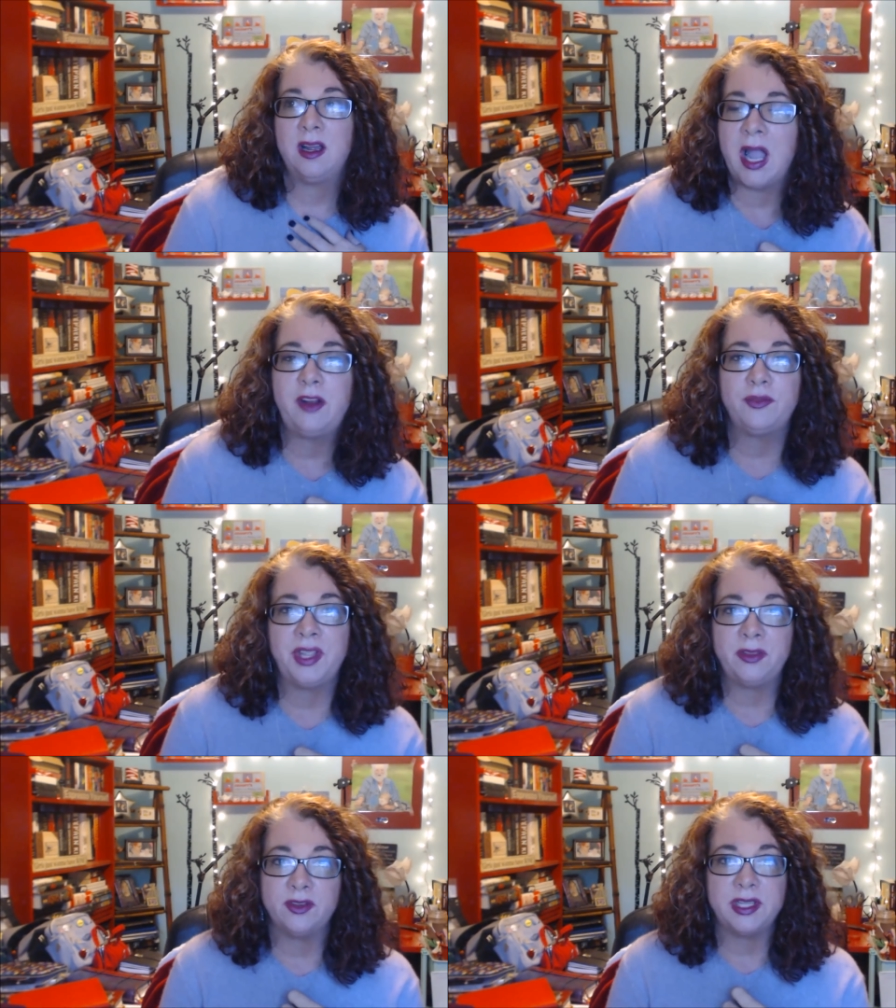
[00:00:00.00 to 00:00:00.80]
I don't
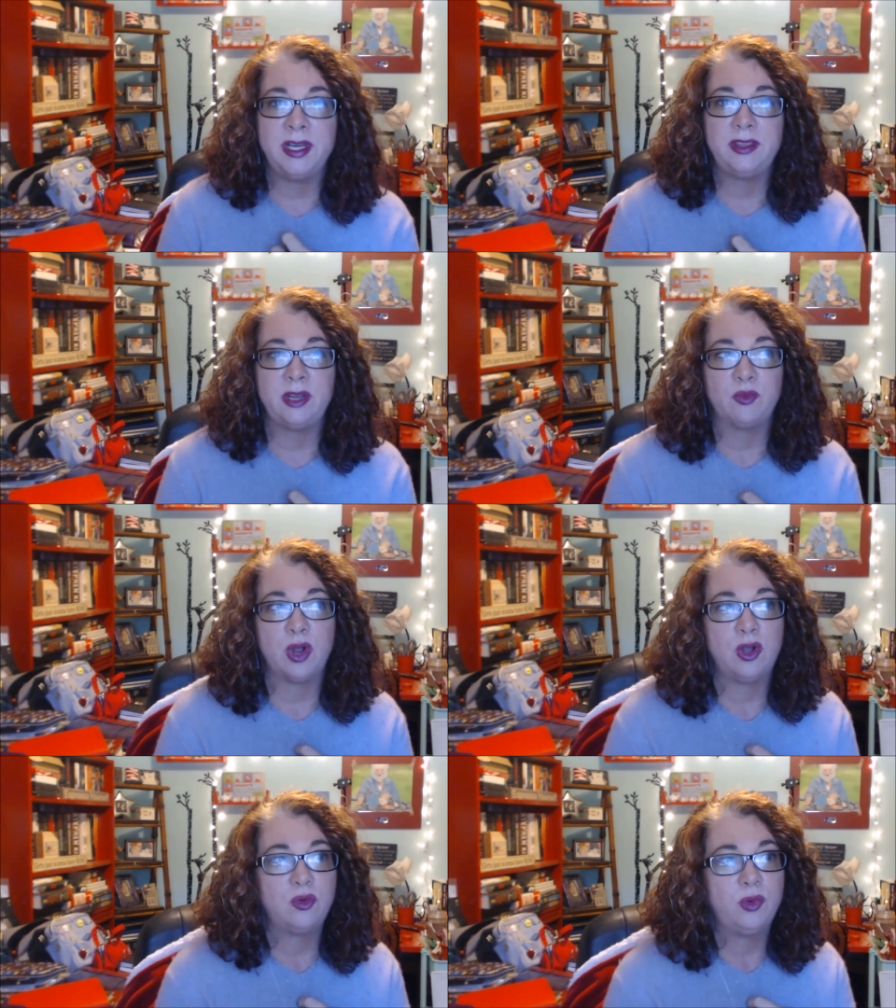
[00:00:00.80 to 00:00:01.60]
think there's anything
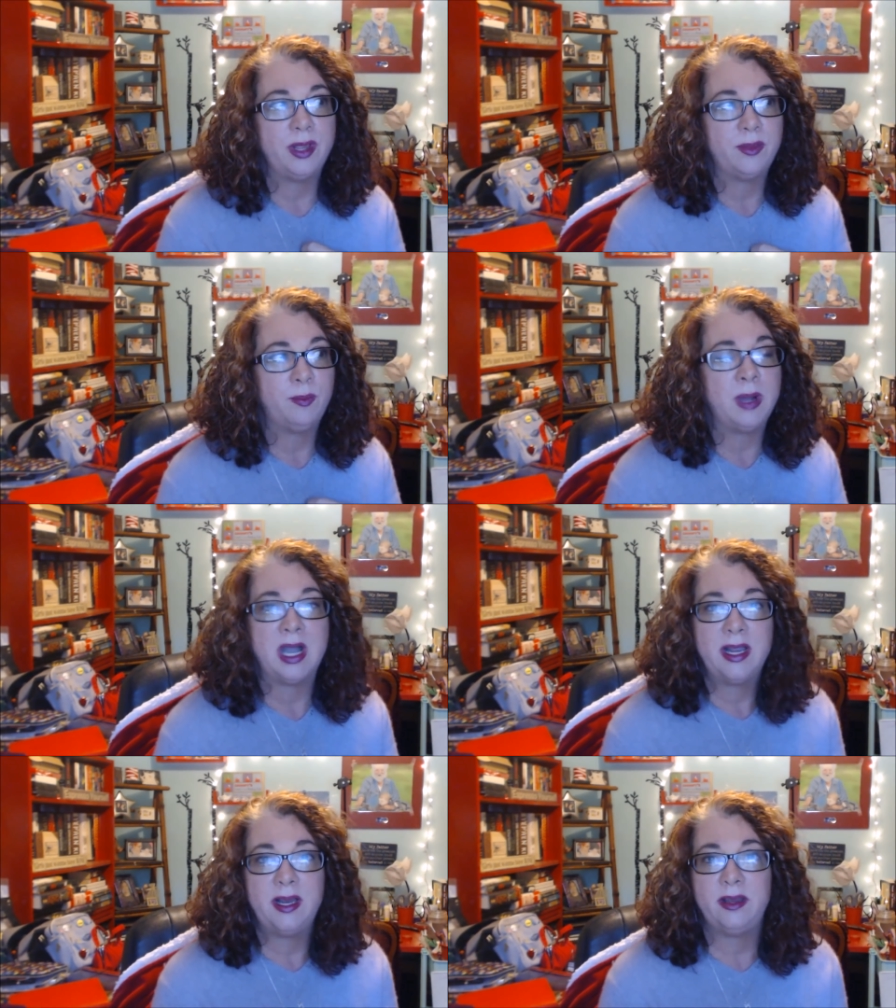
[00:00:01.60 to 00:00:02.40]
wrong with
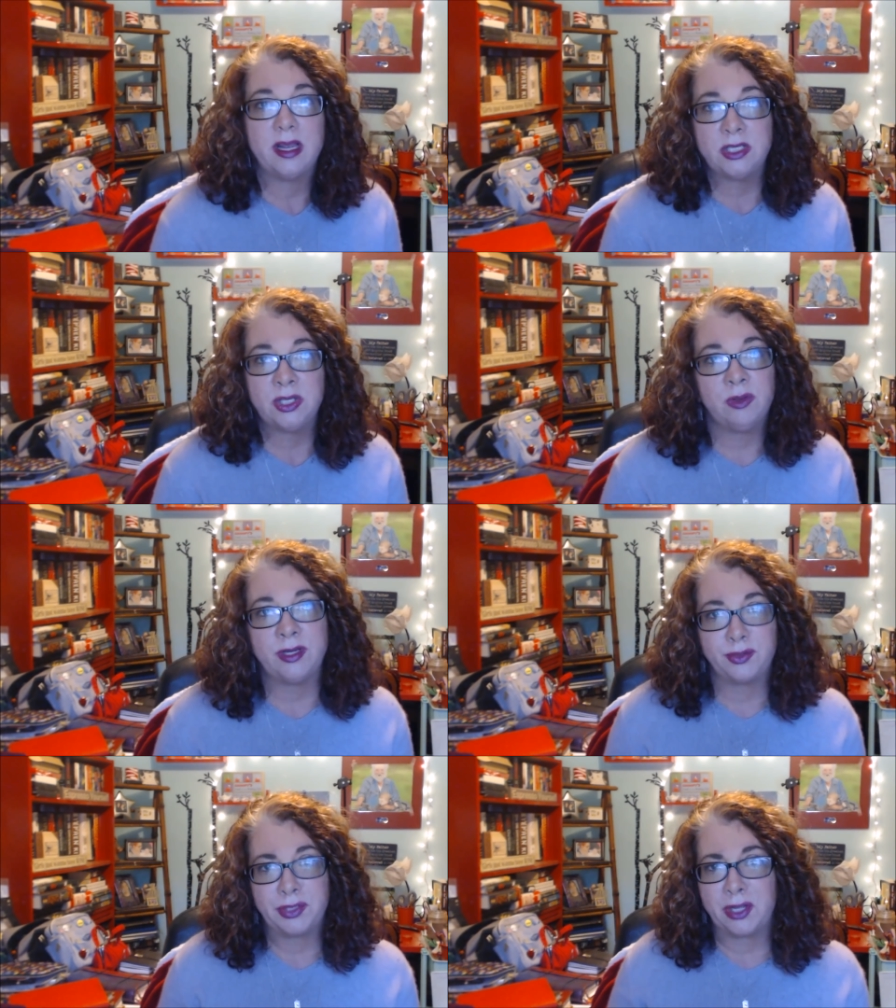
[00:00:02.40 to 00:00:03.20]
buying that
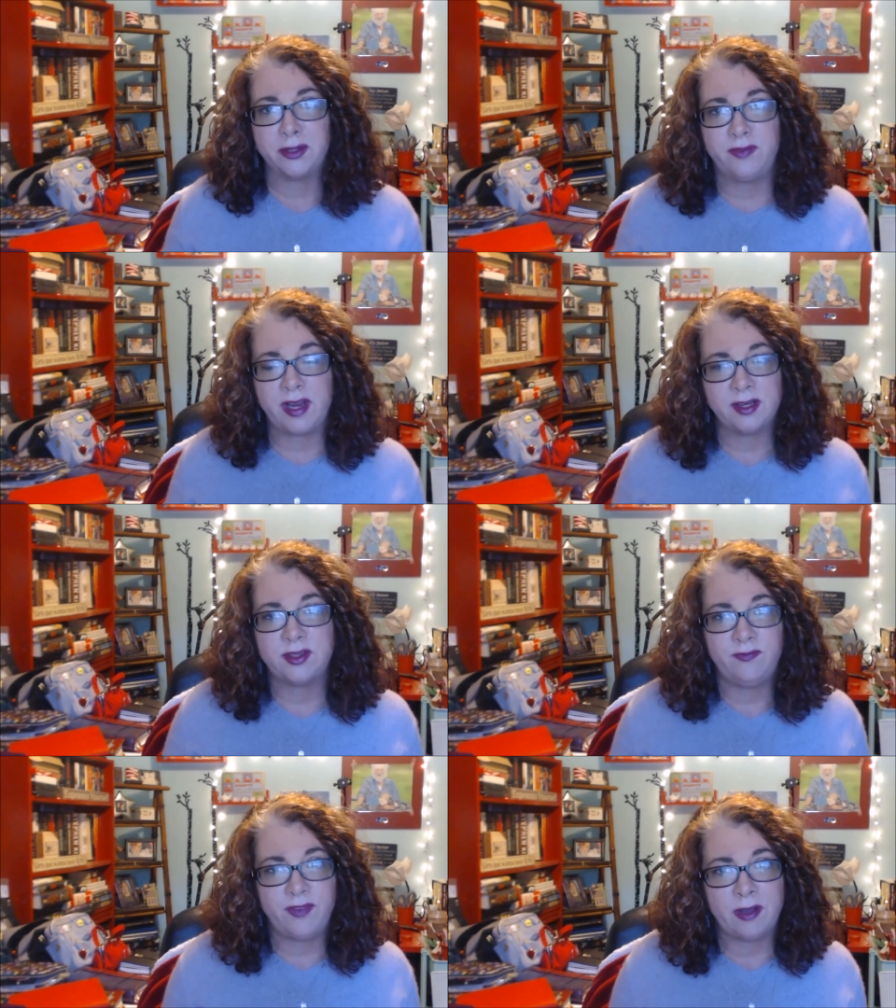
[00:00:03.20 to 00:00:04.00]
$200
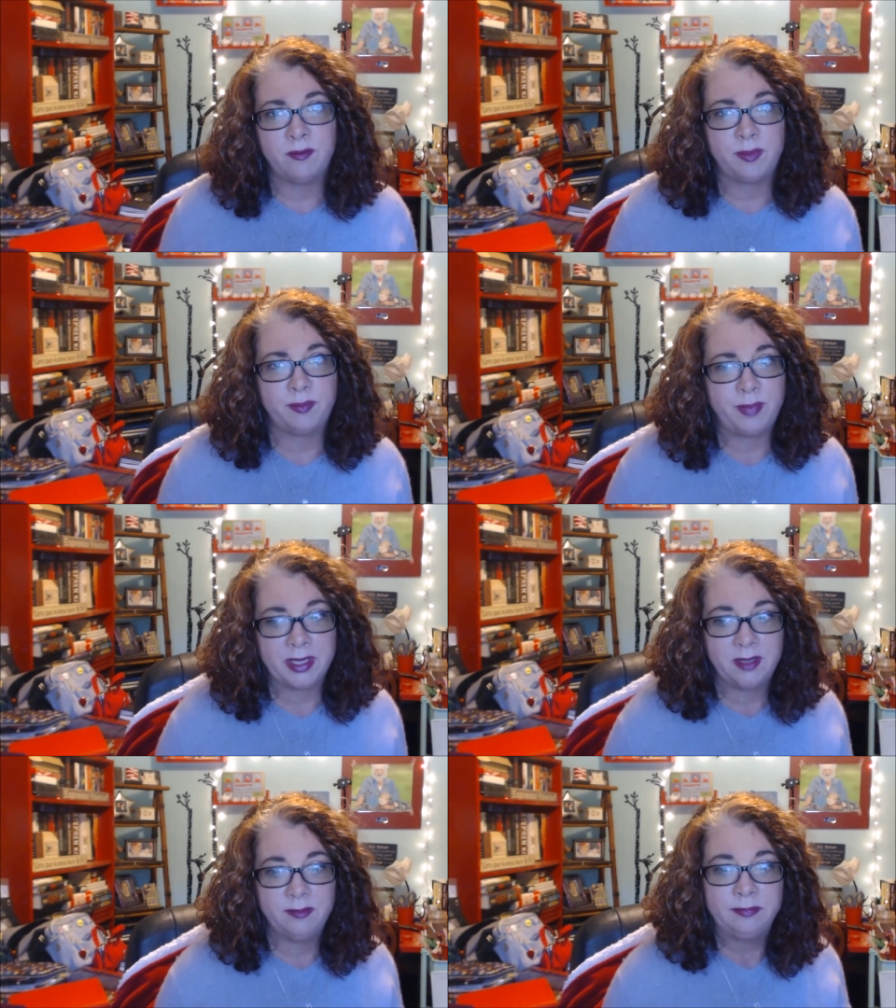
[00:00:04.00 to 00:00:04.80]
vanishing fountain
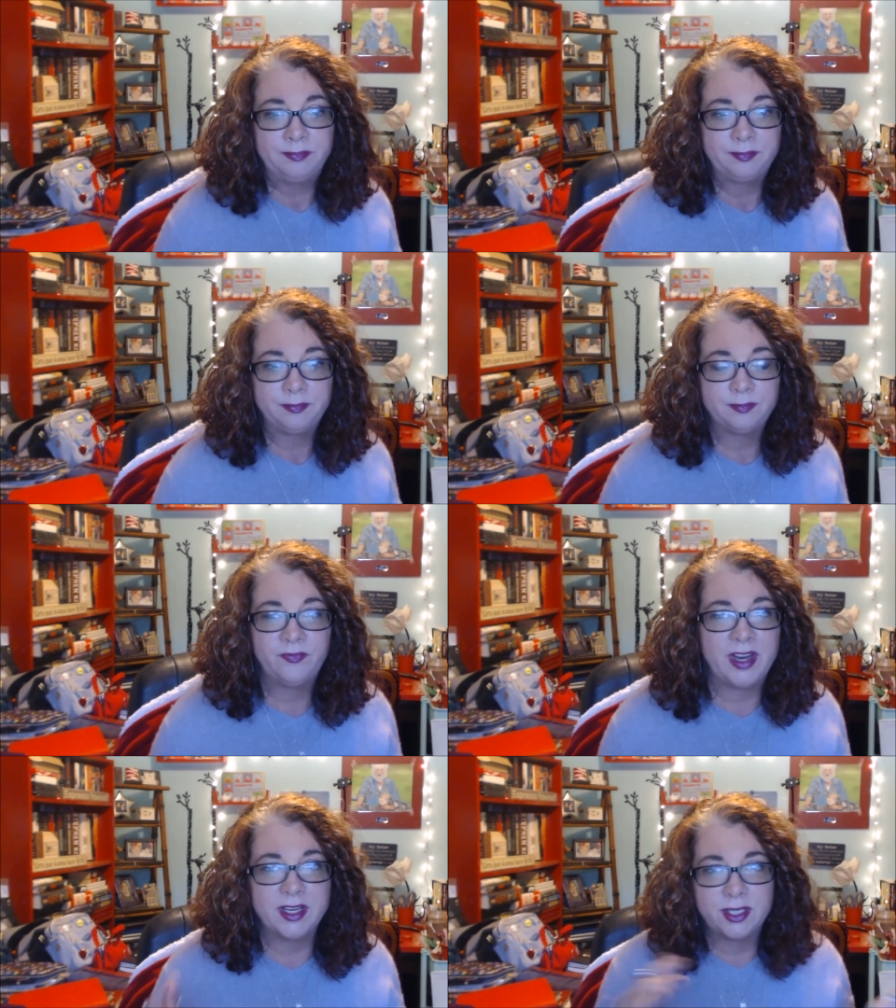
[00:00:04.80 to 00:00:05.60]
pen,
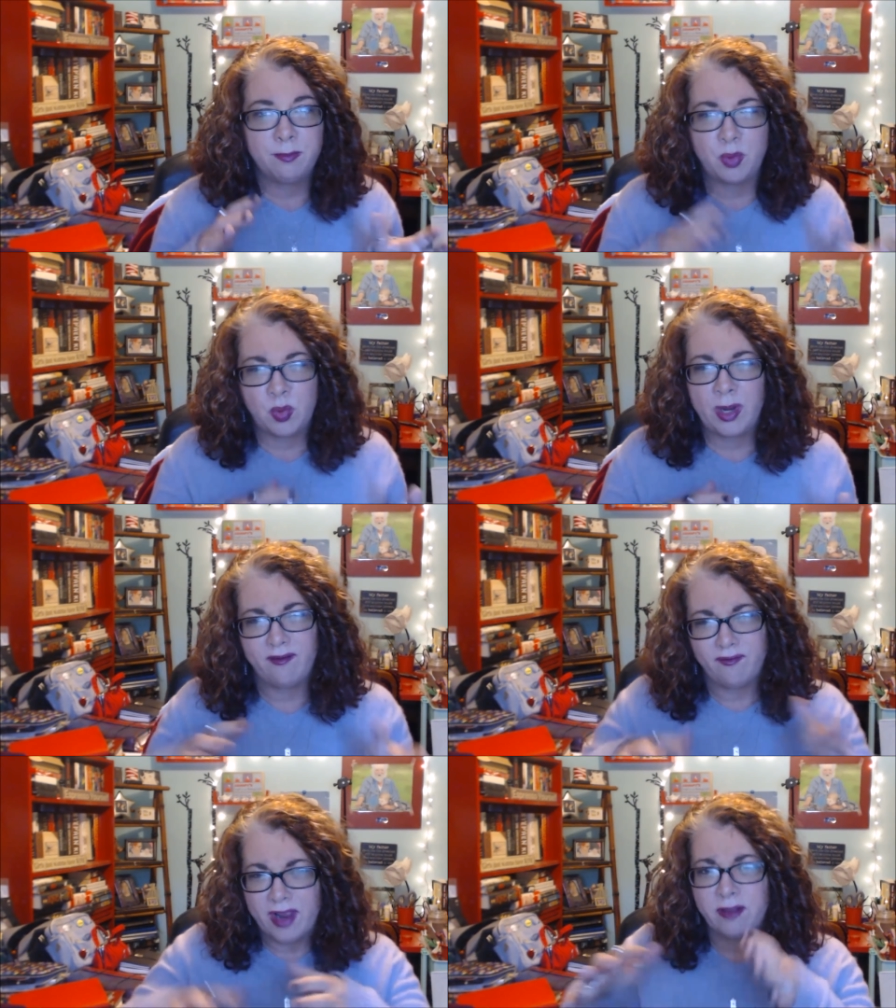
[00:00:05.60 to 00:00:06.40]
vanishing
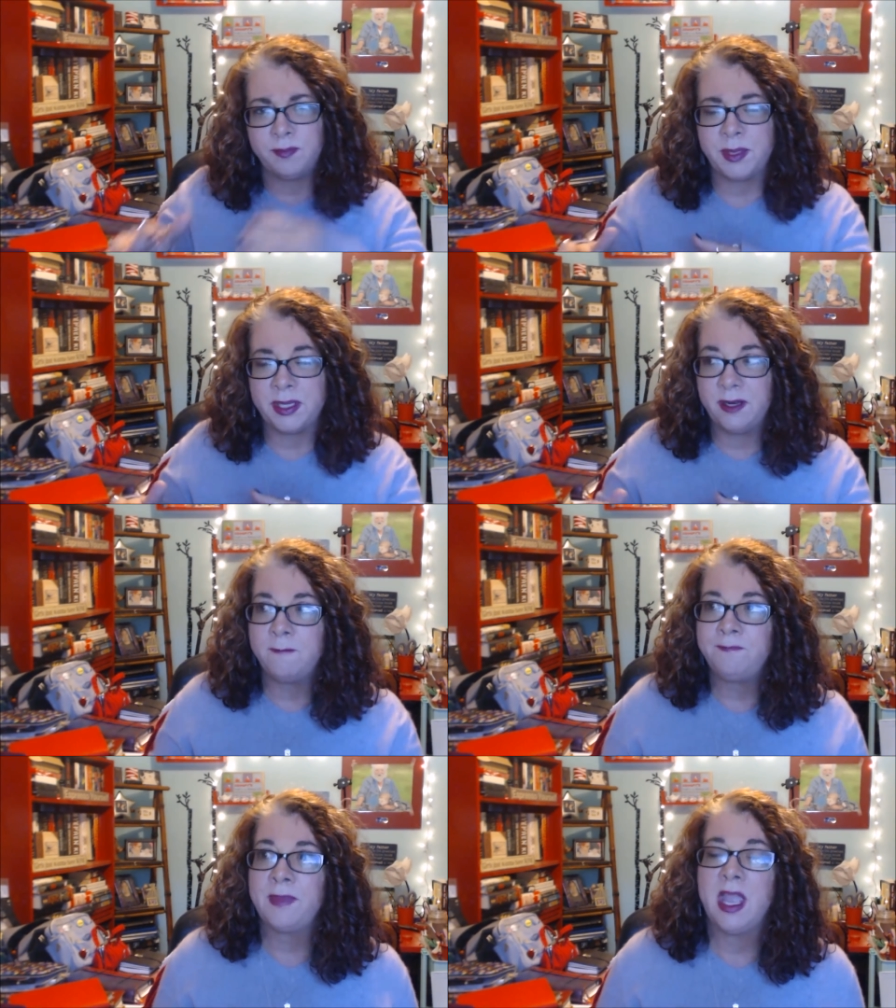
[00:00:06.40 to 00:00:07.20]
point fountain
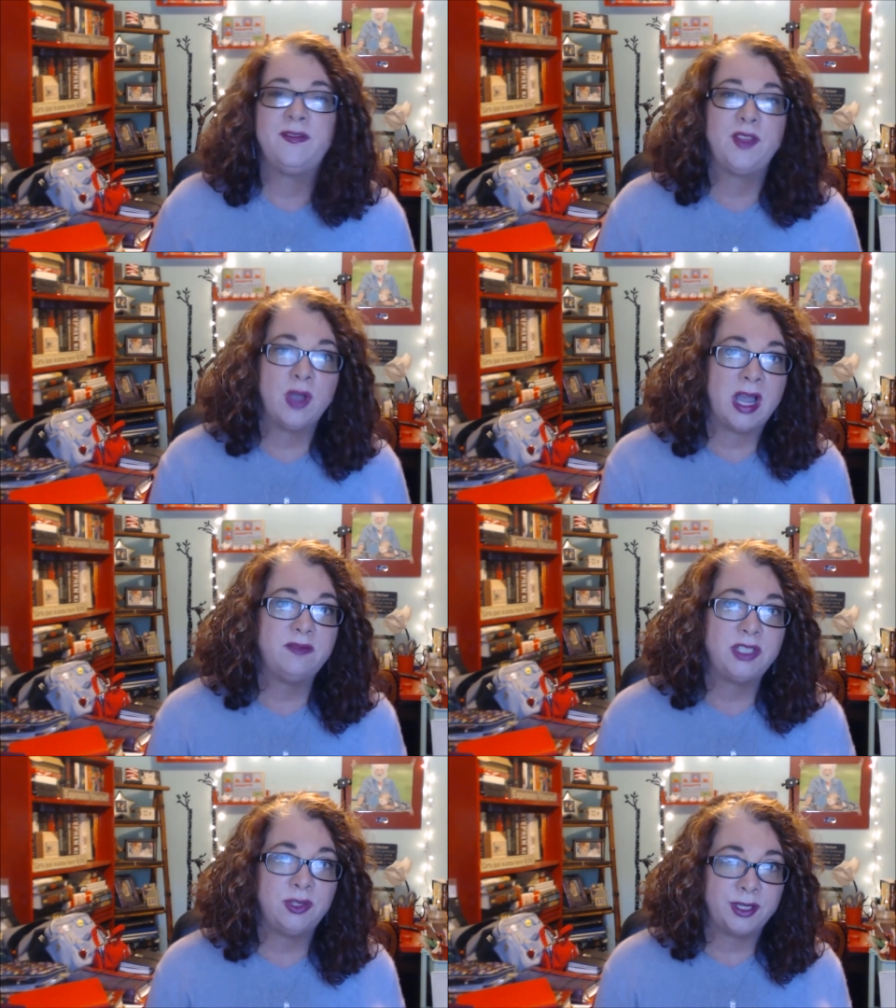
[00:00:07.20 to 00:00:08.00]
pen, if you
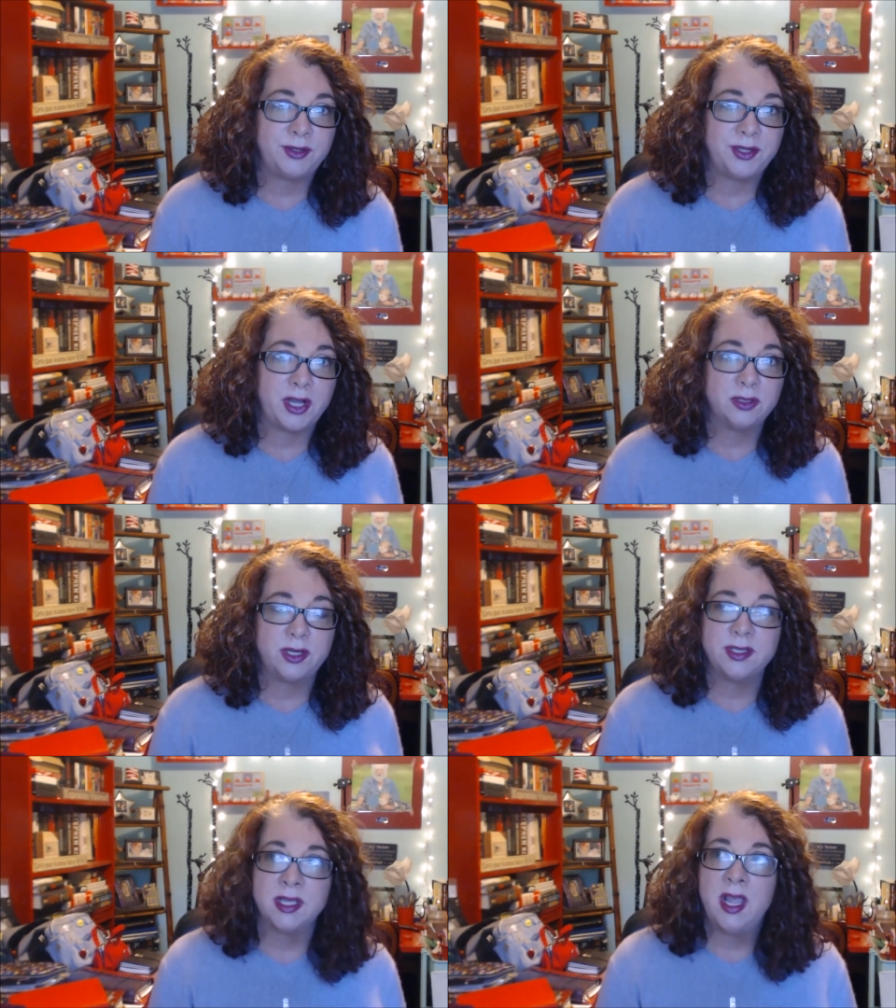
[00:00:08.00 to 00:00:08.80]
have
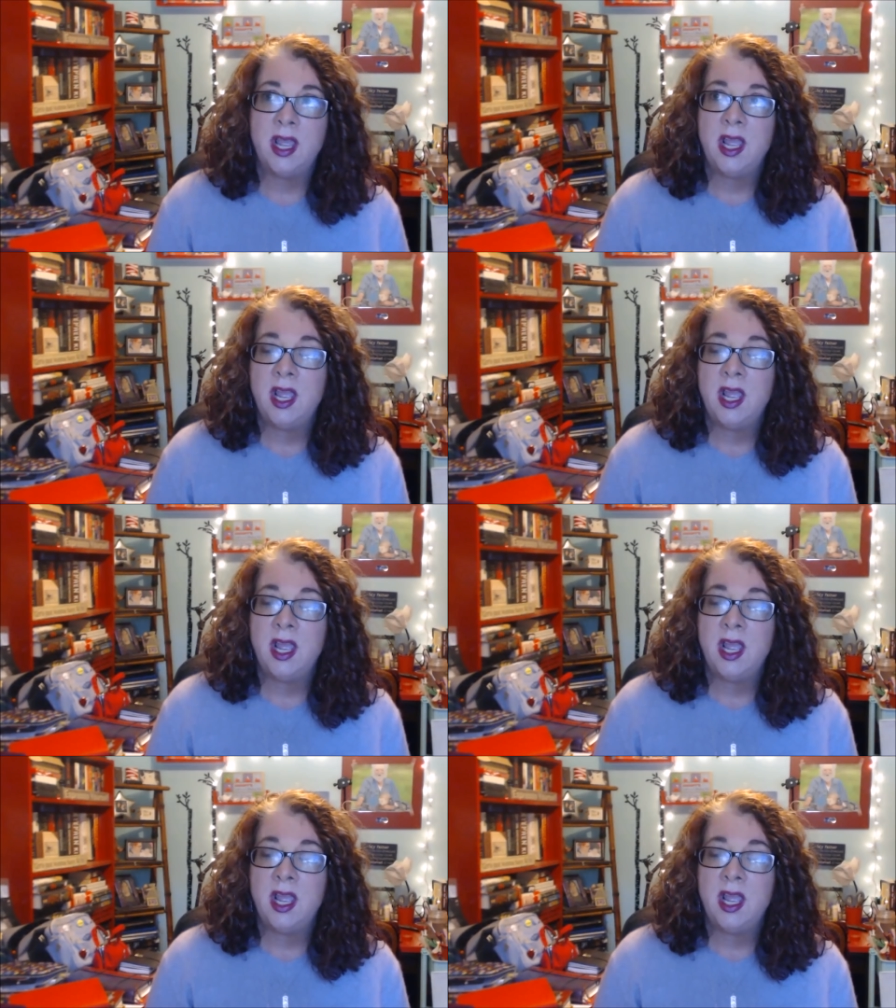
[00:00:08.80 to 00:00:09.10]
$200